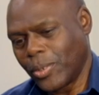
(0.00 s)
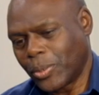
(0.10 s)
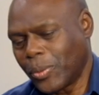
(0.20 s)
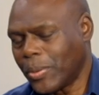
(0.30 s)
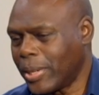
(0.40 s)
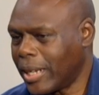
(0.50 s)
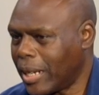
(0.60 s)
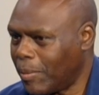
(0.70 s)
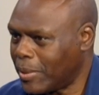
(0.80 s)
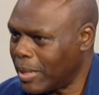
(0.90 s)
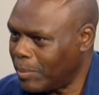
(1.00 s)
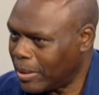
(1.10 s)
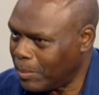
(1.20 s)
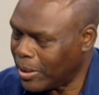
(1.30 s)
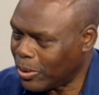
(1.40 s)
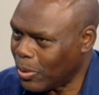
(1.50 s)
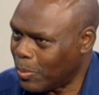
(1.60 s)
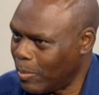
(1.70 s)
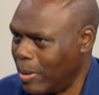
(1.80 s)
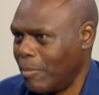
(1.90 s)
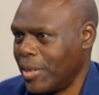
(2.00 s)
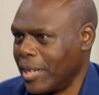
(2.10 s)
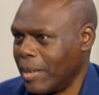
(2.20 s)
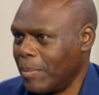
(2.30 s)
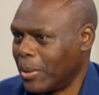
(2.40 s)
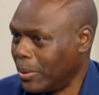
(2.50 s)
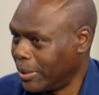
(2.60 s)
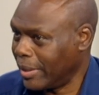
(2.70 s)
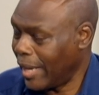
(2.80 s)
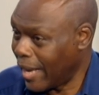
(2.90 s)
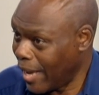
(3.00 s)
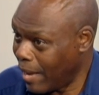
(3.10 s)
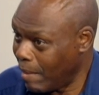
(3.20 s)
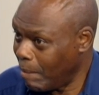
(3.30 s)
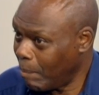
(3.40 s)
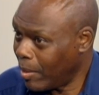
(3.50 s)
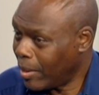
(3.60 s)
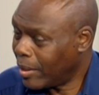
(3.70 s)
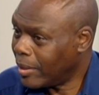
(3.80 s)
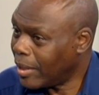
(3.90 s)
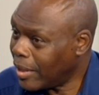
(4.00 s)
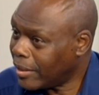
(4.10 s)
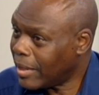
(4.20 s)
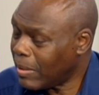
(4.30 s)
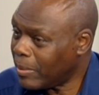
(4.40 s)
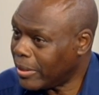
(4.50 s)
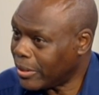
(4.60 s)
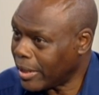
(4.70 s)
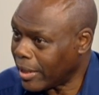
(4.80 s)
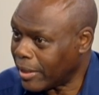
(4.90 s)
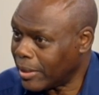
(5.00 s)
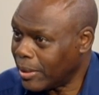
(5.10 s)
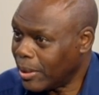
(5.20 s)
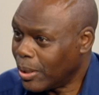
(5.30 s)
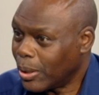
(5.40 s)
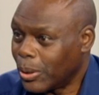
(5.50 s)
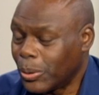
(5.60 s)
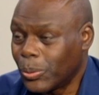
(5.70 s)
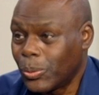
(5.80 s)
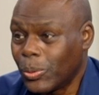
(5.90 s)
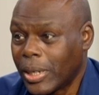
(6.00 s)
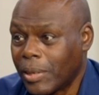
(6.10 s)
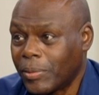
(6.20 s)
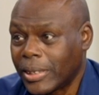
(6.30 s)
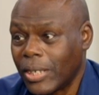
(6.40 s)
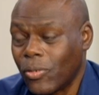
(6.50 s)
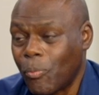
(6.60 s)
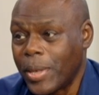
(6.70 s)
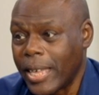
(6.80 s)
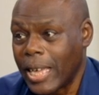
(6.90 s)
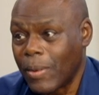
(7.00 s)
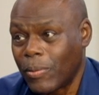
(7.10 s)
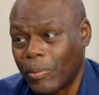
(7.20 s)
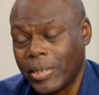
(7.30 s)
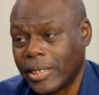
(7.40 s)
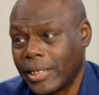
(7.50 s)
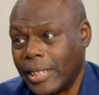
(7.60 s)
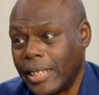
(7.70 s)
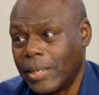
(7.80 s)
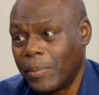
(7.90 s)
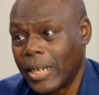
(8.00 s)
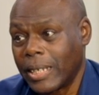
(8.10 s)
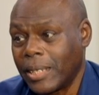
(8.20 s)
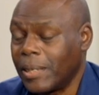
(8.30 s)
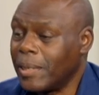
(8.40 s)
don't we really have some semantical problems here? Because, again, the last time I checked, you do have ZANU-PF, obviously led by